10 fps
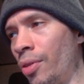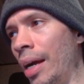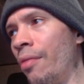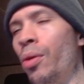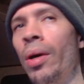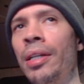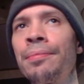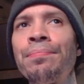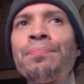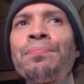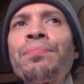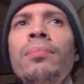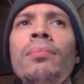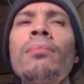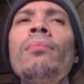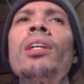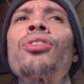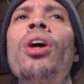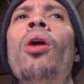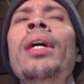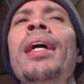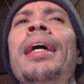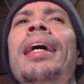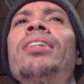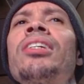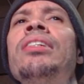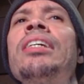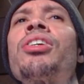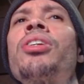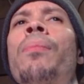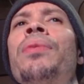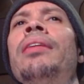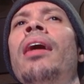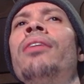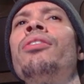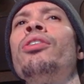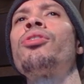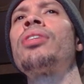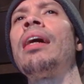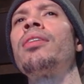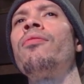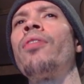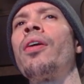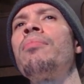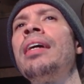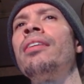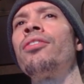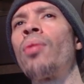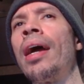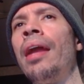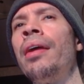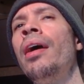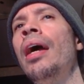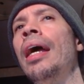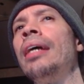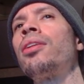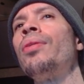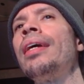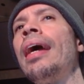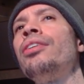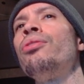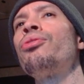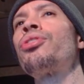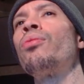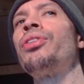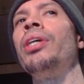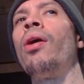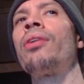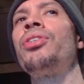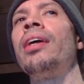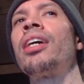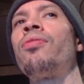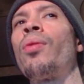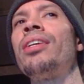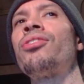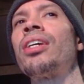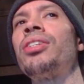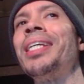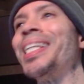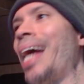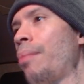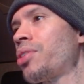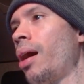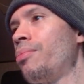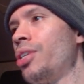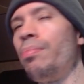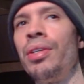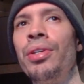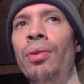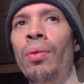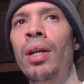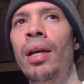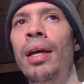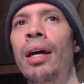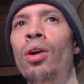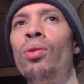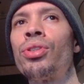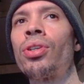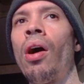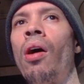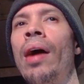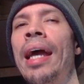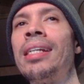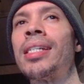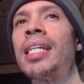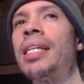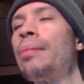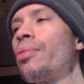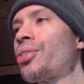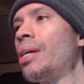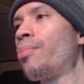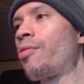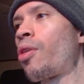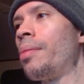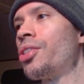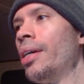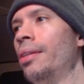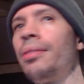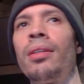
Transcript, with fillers: for everyone. So it says this is something that other users have confirmed in the thread, including a user with the RTX 4060 laptop GPU who saw a 16% performance hit.